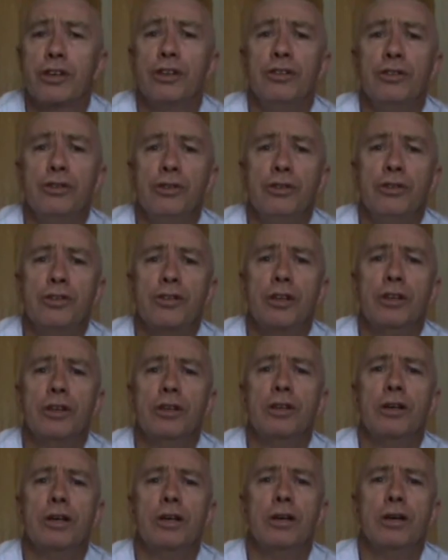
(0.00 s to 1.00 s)
use
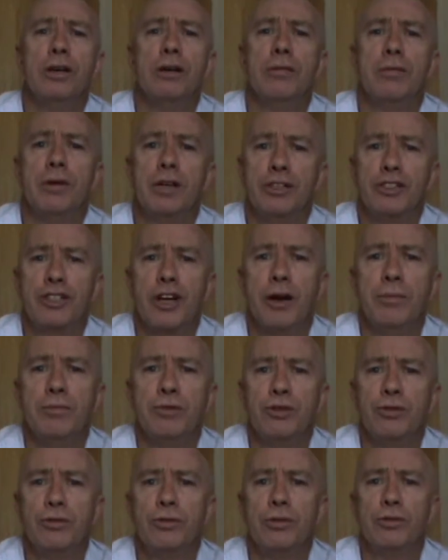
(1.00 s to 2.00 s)
a jab
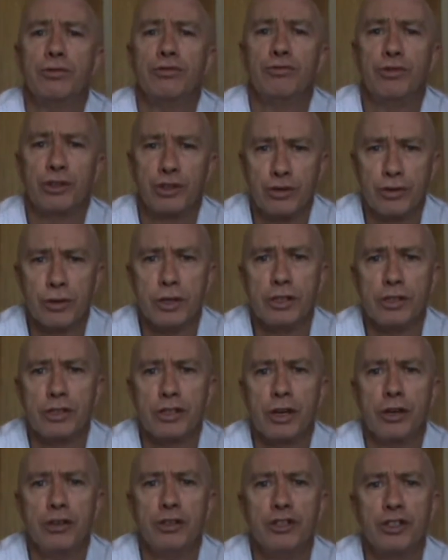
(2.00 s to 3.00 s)
to retreat,
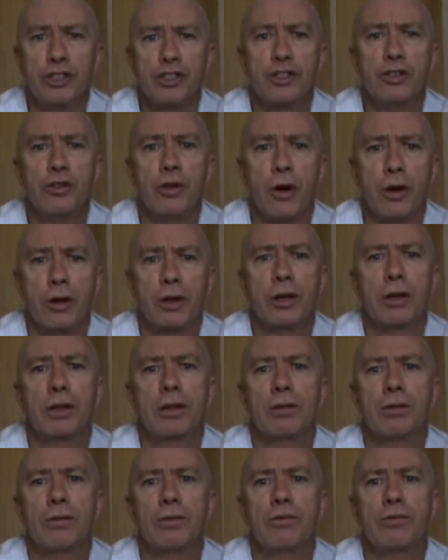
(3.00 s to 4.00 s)
so you're just not
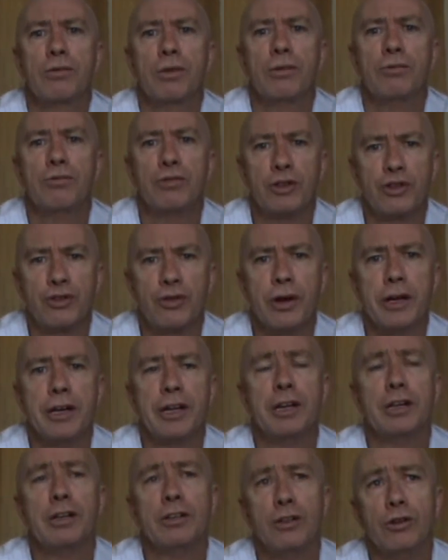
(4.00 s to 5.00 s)

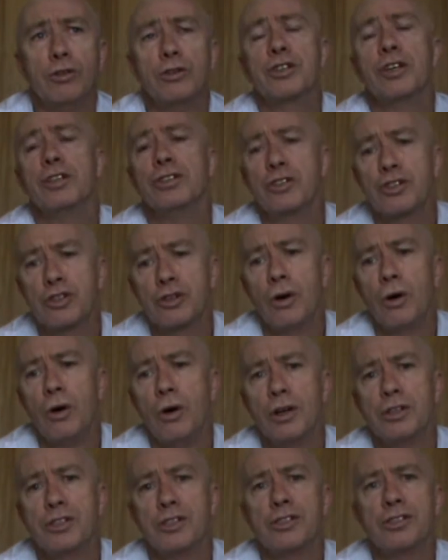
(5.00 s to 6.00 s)
retreating, and it also
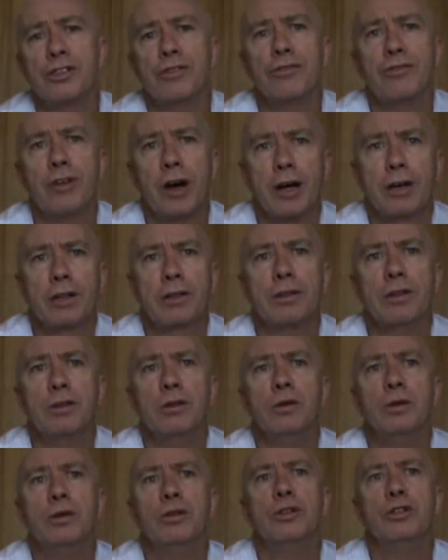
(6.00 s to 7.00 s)
disguises the fact
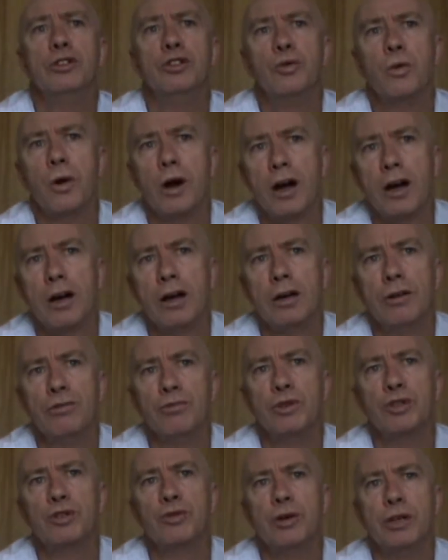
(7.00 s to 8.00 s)
that you are
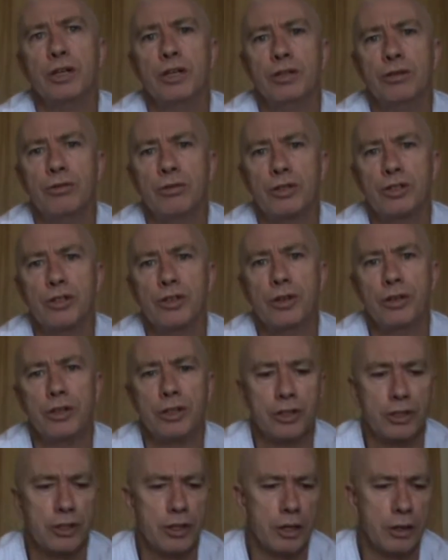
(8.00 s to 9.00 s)
retreating to a certain
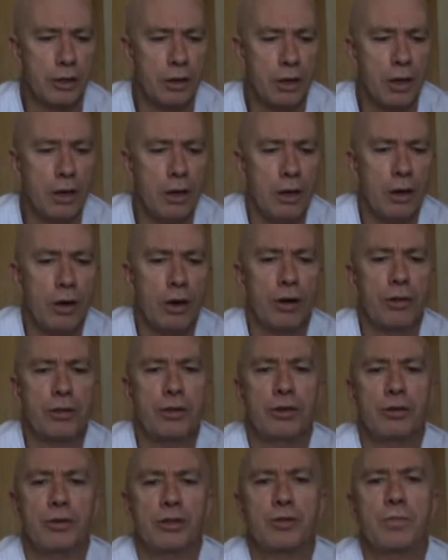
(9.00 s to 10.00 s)
extent. I
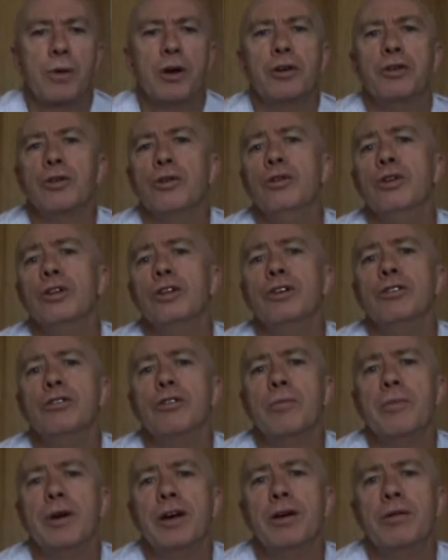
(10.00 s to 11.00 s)
think I spoke earlier
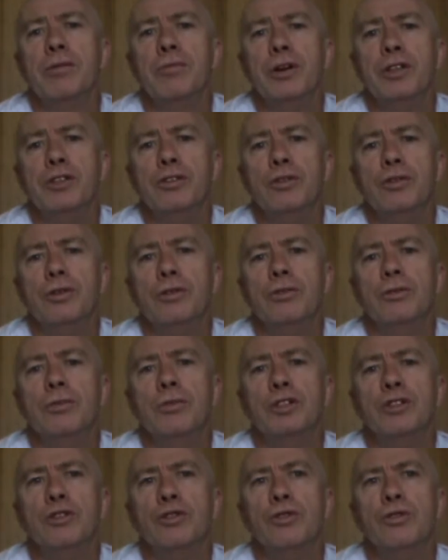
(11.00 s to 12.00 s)
about when
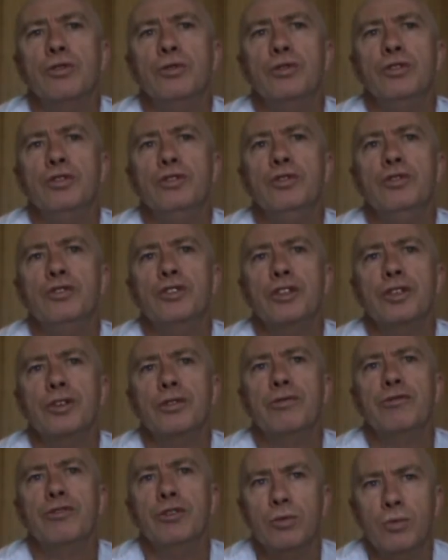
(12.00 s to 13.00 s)
you're
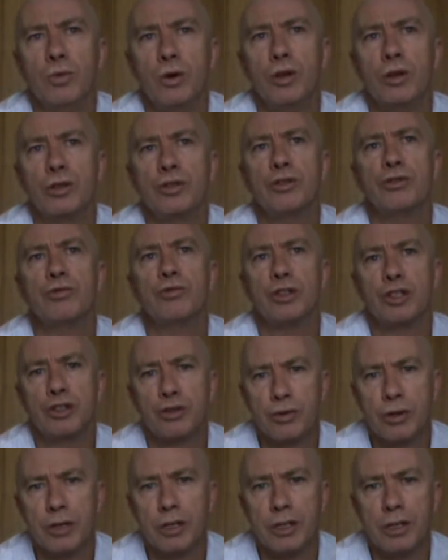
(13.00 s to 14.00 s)
using footwork to
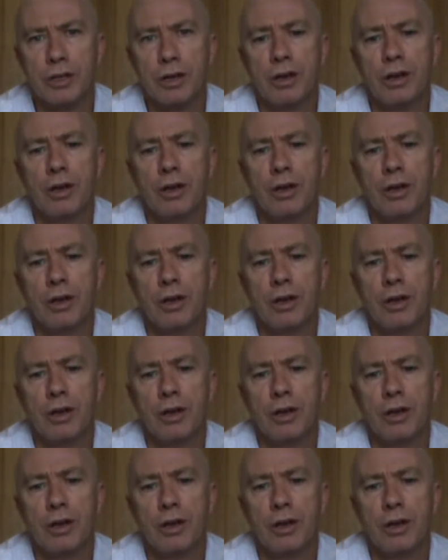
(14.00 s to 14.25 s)
retreat,